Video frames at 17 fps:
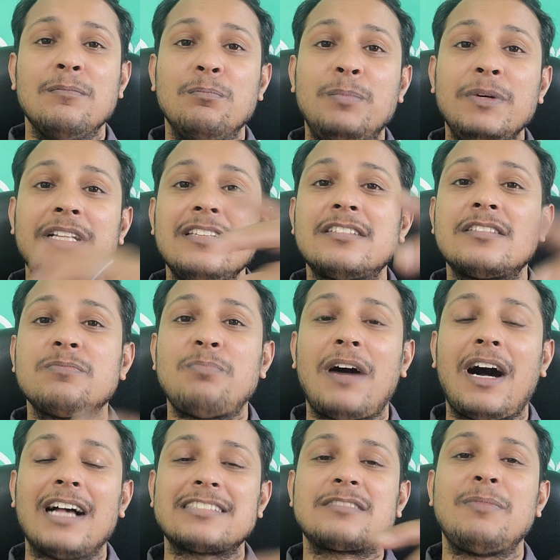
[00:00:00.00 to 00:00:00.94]
bills
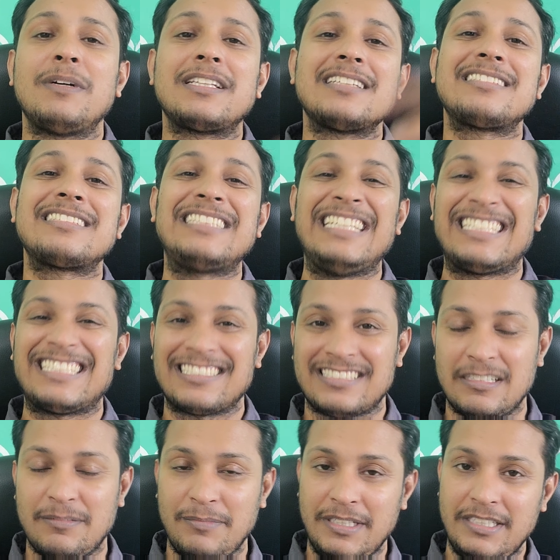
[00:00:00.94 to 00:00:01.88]
passed by the state
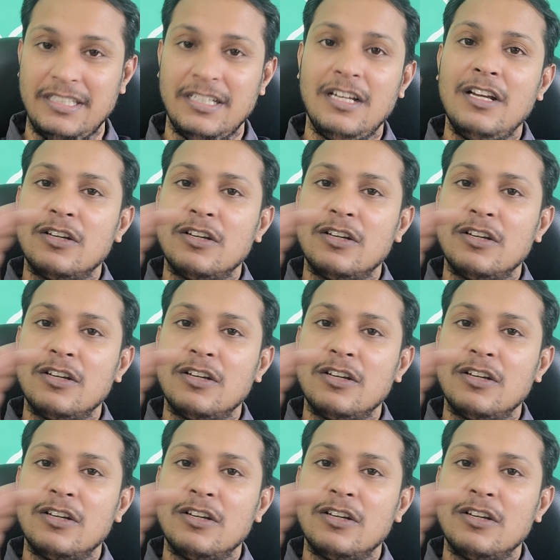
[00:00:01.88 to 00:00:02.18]
assembly.